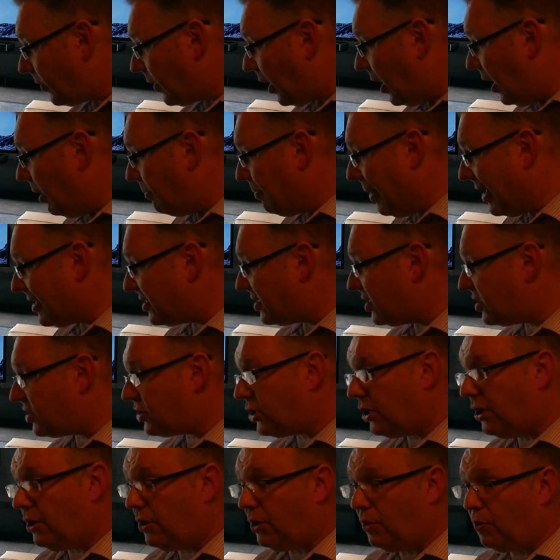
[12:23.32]
It passes
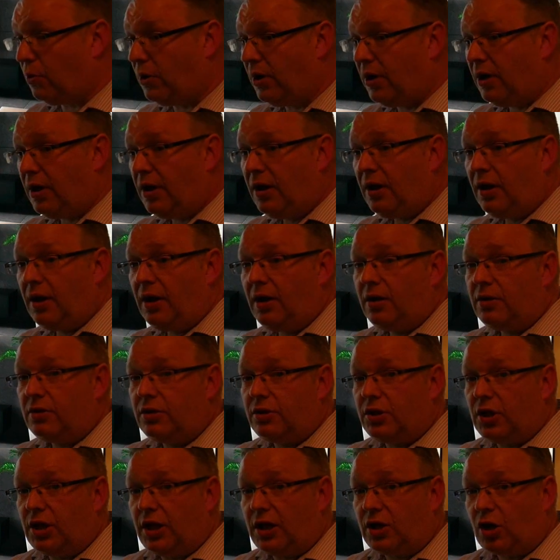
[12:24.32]
through
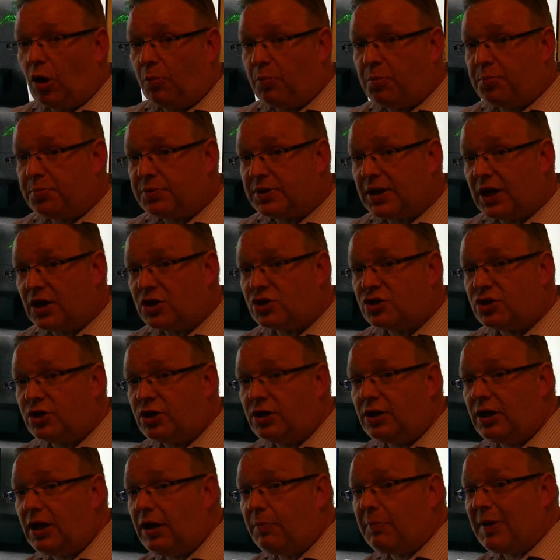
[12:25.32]
the copy
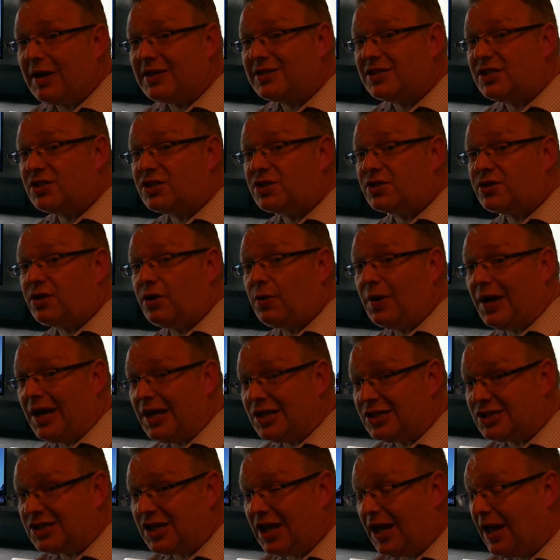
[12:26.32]
protection, it passes through
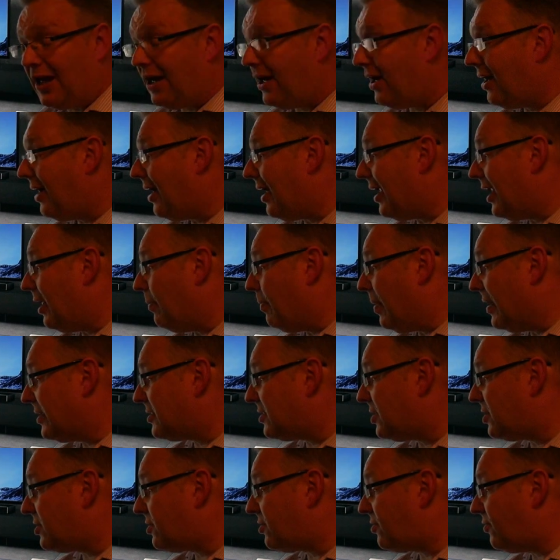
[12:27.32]
HDR, and it
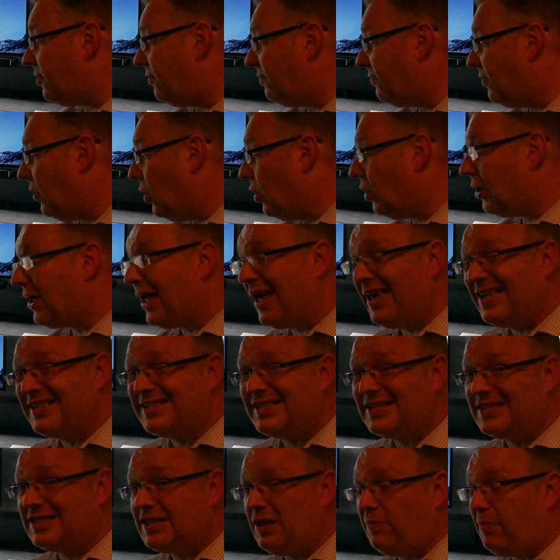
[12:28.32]
passes through 4K
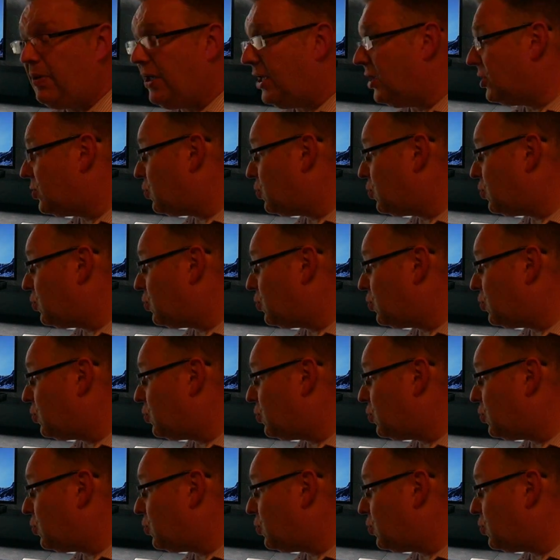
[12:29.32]
60p